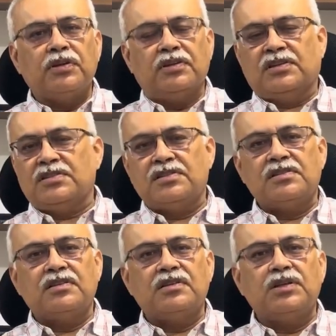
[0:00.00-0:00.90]
is
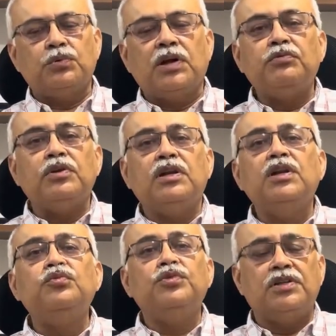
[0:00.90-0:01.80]
you have to
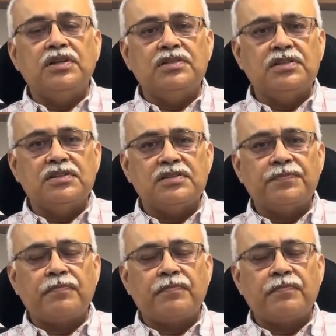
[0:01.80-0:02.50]
live with the disease.